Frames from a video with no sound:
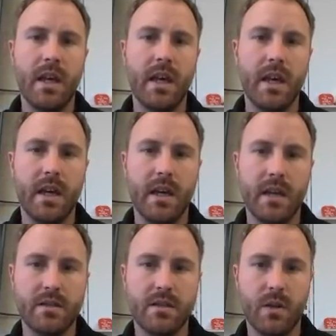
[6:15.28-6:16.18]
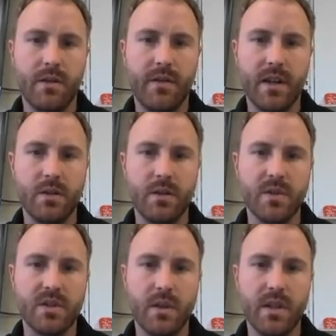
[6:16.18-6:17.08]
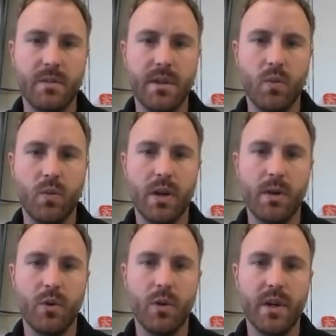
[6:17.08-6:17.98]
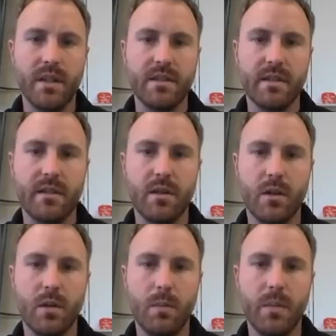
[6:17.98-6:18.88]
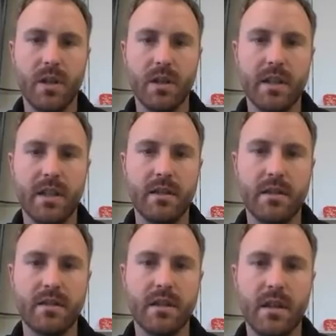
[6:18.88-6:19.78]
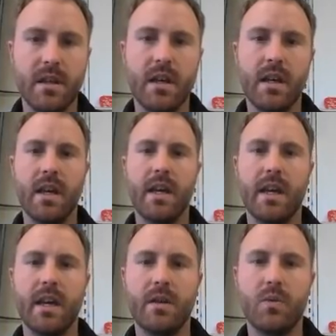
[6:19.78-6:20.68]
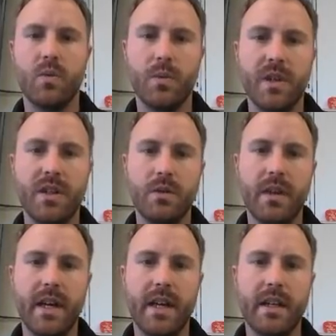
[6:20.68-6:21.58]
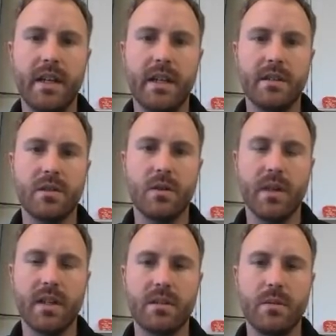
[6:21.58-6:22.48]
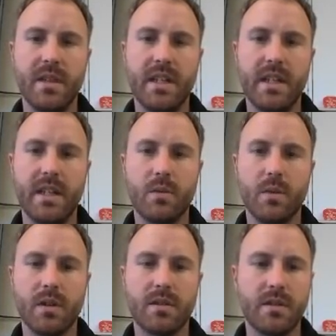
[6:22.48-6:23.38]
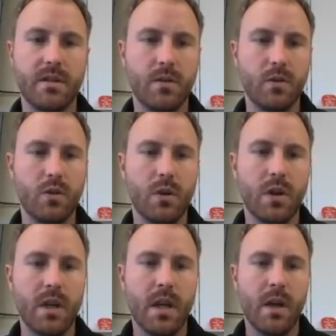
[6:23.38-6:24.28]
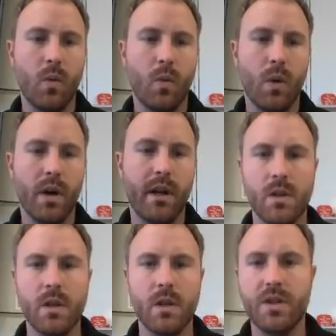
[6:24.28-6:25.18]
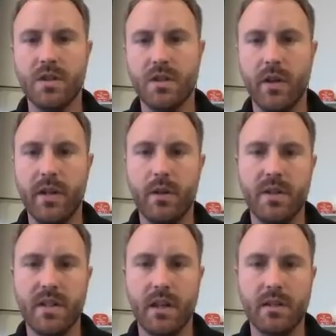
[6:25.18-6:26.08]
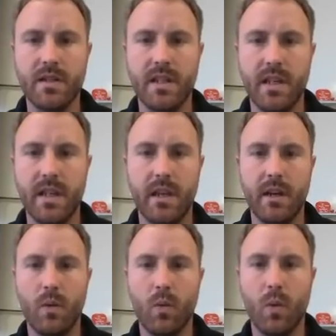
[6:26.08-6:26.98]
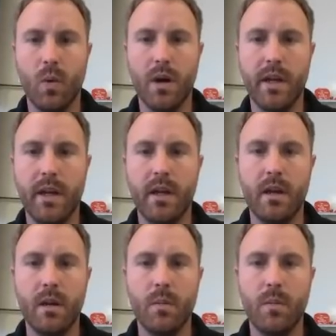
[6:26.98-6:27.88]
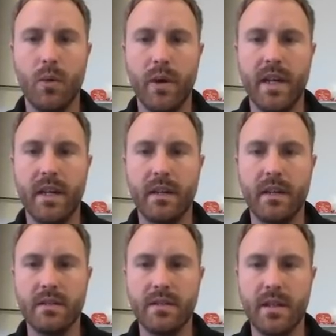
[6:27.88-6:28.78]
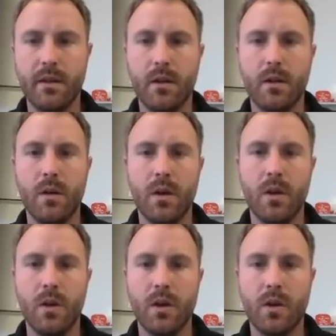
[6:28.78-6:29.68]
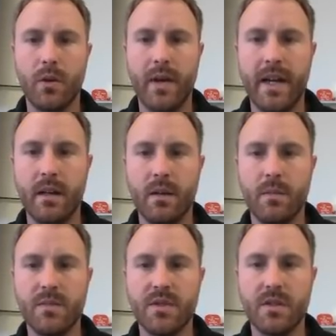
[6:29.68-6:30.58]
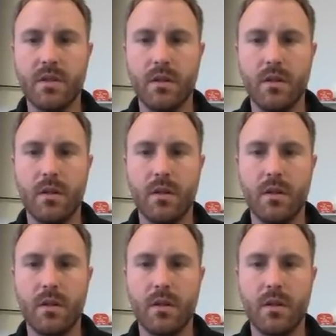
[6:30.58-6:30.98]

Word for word: and so our volume is going to be 1.0 milliliters and when we do that it is going to be equal to 1 which is going to result in 1.0 grams